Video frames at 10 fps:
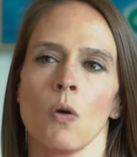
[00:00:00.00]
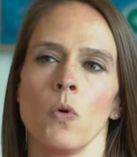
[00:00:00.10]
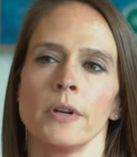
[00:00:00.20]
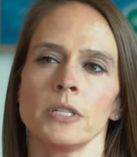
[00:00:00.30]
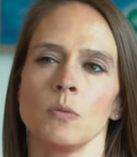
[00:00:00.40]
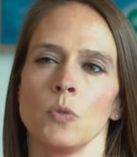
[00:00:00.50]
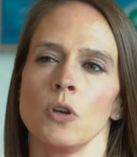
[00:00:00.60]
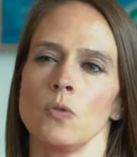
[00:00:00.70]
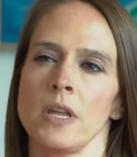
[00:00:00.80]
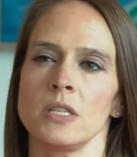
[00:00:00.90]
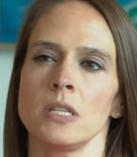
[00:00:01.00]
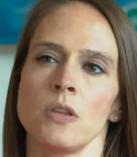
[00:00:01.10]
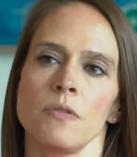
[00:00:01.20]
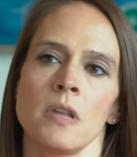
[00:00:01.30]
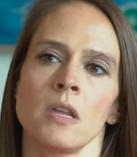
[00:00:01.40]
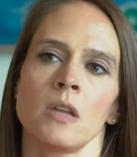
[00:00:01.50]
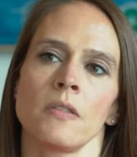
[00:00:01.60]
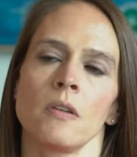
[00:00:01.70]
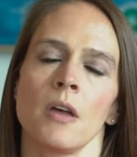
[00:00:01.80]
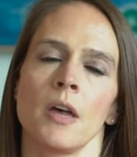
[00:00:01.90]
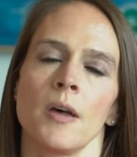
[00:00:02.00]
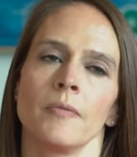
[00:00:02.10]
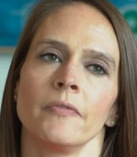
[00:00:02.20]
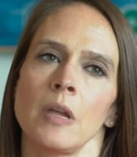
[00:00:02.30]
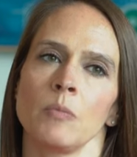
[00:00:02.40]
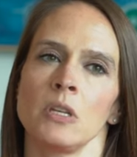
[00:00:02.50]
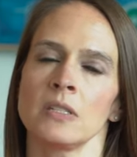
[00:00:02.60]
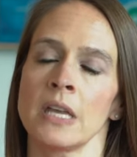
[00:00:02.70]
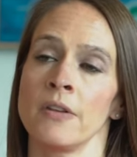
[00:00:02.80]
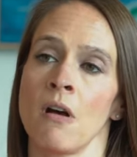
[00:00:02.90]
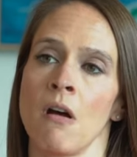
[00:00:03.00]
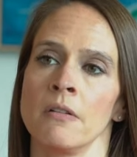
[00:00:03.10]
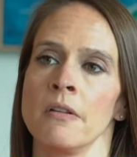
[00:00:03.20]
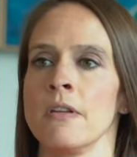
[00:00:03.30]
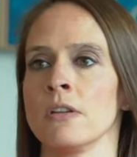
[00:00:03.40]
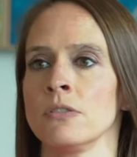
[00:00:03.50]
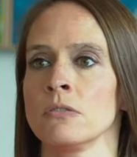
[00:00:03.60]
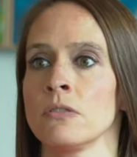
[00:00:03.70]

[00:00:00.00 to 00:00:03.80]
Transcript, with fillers: what are some good ways that you think um, families can honor their,